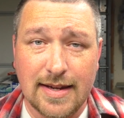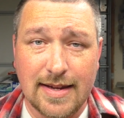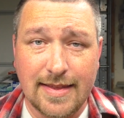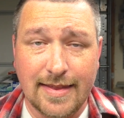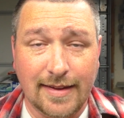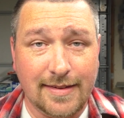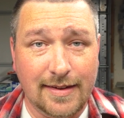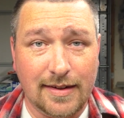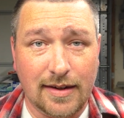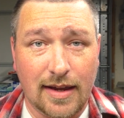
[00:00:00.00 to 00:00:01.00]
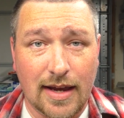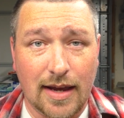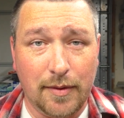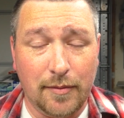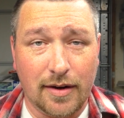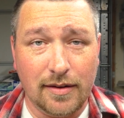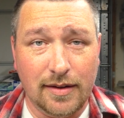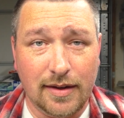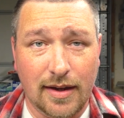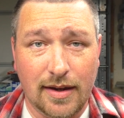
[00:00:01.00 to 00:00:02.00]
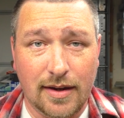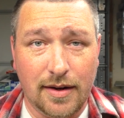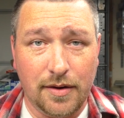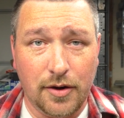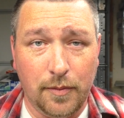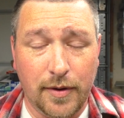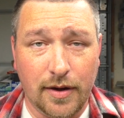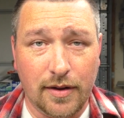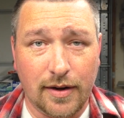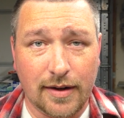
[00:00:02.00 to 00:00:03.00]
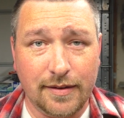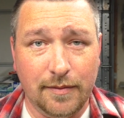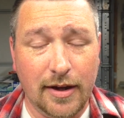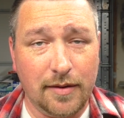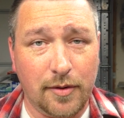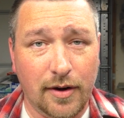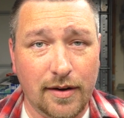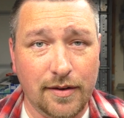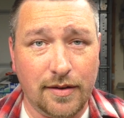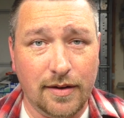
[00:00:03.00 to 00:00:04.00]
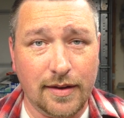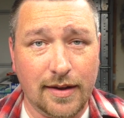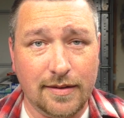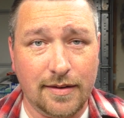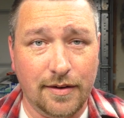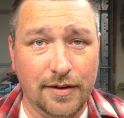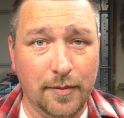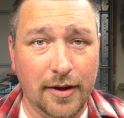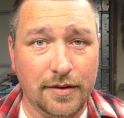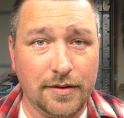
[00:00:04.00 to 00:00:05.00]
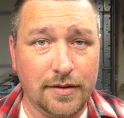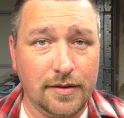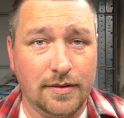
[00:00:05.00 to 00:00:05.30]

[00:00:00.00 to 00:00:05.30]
And that's it. Happy modeling, and hope y'all are actually making progress on the kits that are on your bench.